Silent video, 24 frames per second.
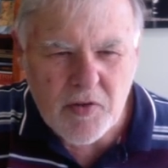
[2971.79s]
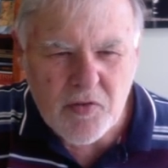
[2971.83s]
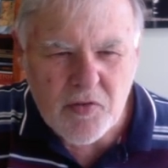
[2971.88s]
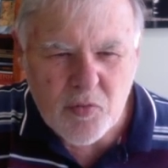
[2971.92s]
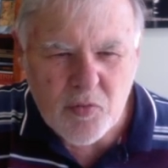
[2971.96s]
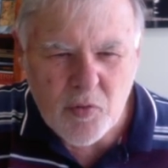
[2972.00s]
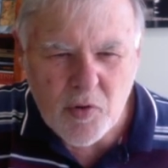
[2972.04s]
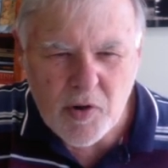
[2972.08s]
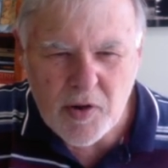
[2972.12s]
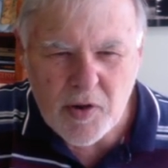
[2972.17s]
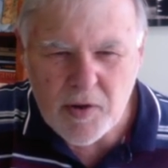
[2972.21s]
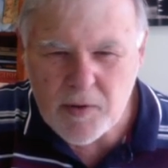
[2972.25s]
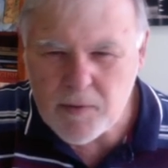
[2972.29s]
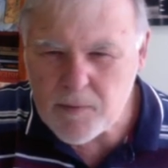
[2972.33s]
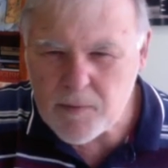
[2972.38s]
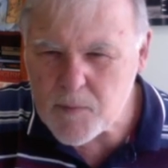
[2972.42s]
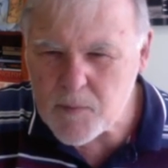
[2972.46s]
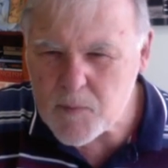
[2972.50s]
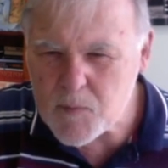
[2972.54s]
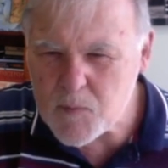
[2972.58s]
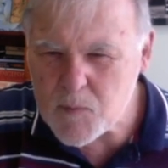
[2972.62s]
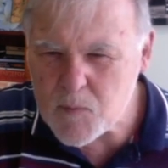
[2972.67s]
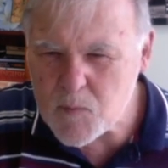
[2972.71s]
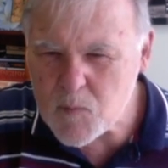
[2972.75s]
You permitted the
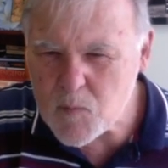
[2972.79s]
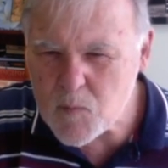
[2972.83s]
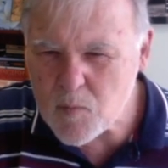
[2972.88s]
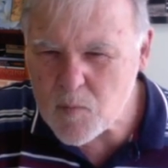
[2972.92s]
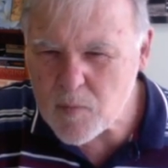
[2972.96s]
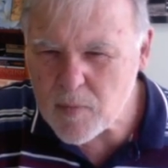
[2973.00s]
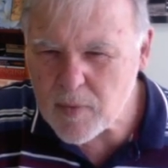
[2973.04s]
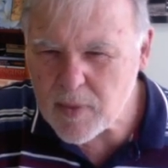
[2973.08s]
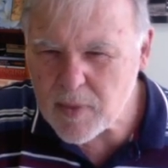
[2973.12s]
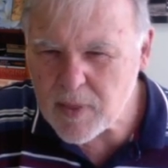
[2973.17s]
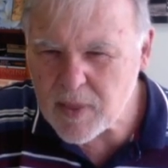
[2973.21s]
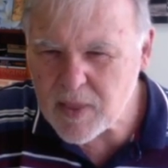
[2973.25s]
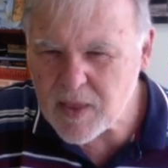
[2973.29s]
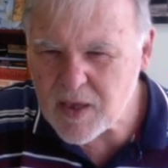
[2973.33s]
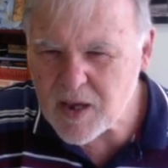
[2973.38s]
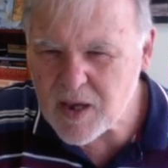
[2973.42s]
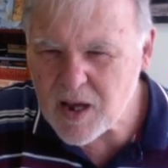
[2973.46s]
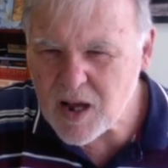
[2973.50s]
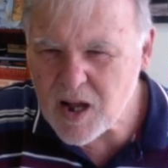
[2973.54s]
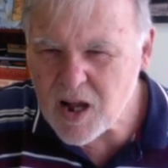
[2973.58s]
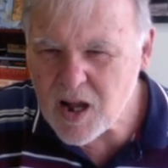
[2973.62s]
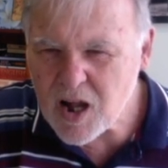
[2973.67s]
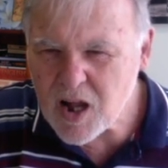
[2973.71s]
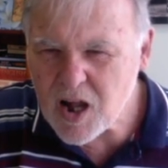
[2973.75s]
opponent to win material
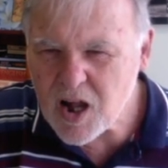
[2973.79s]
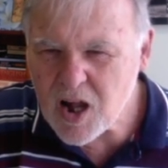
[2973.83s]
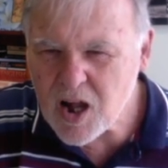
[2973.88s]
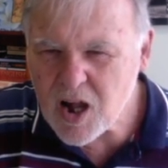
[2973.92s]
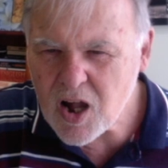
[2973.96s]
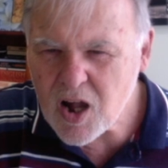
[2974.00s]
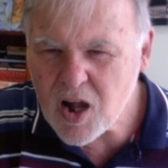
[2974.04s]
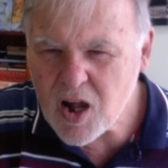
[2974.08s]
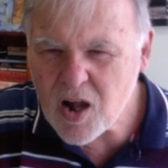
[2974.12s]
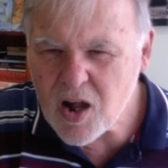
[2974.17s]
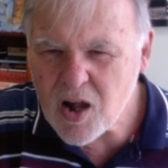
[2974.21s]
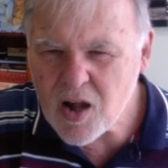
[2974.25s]
through a fork.